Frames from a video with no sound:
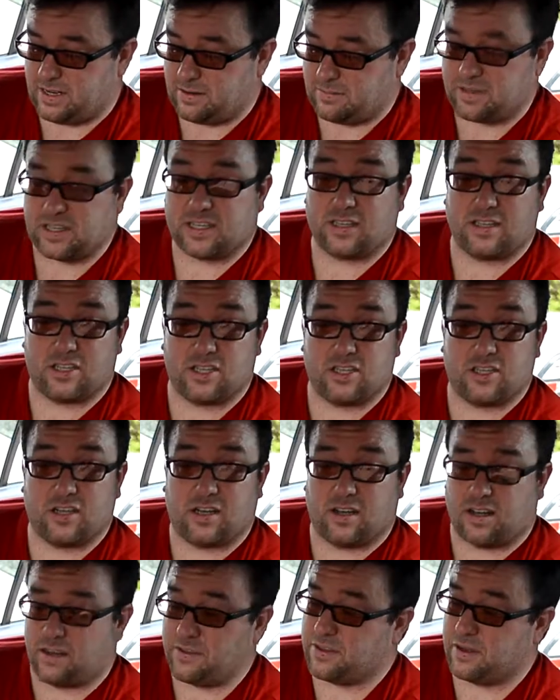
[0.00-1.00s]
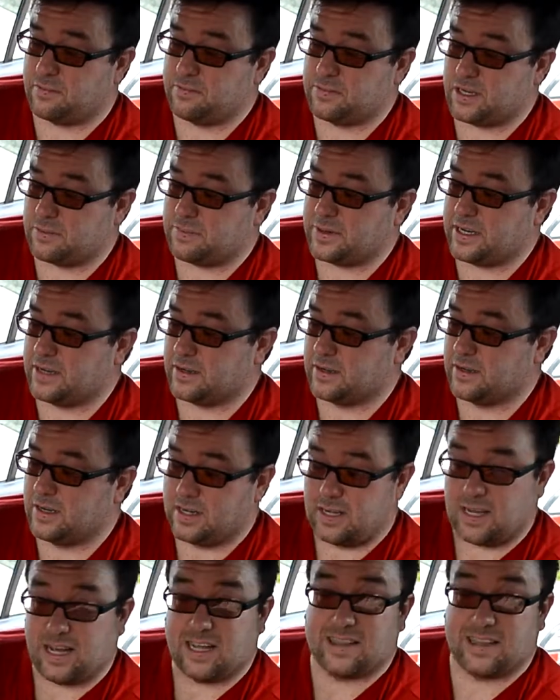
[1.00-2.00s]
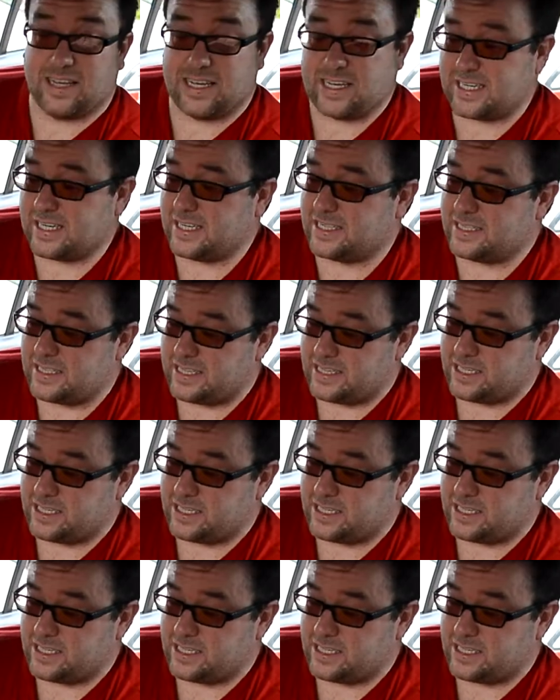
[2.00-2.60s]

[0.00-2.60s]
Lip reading: think this is a thumbs up here. I like it,